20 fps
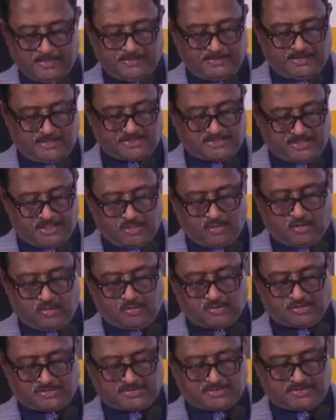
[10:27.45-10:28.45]
This
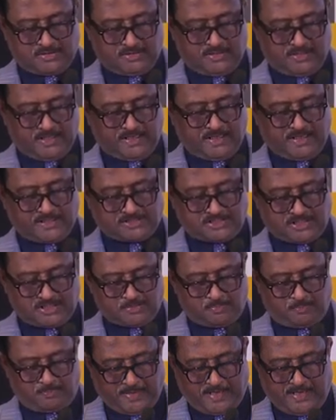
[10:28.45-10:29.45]
includes the cases
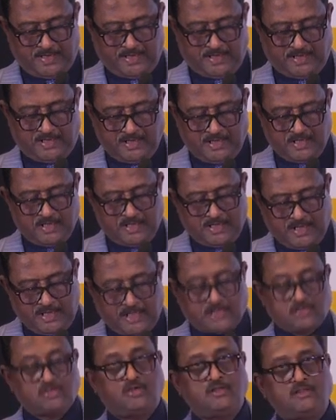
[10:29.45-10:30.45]
pending
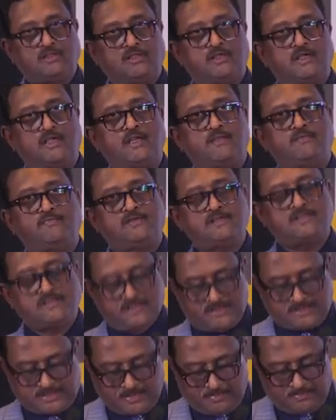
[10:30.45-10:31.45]
as on 31st
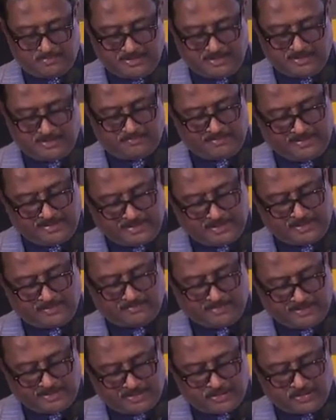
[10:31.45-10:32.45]
December
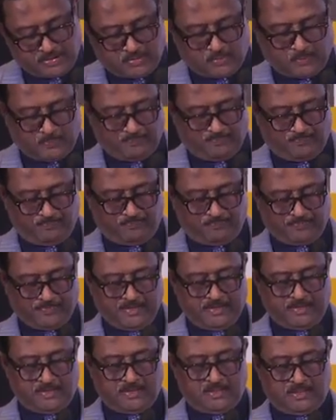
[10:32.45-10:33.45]
2022.
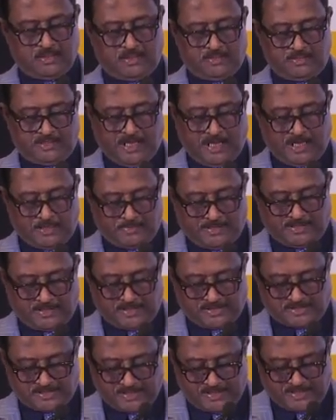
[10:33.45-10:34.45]
The
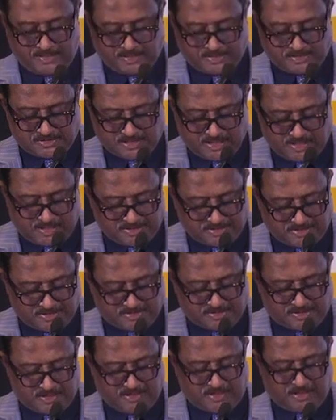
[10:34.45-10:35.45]
Arbitration and Conciliation
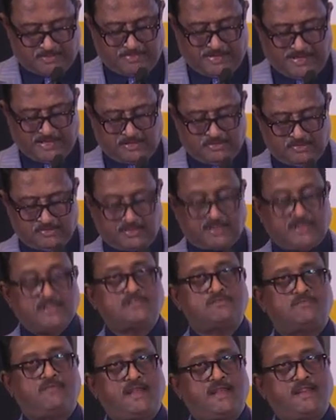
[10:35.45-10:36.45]
Center, Bangalore,
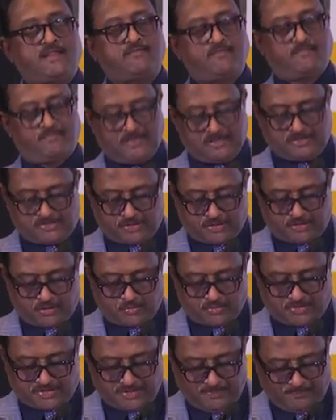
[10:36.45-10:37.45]
is well-equipped
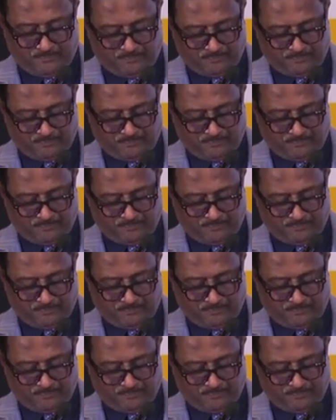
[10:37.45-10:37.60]
institution.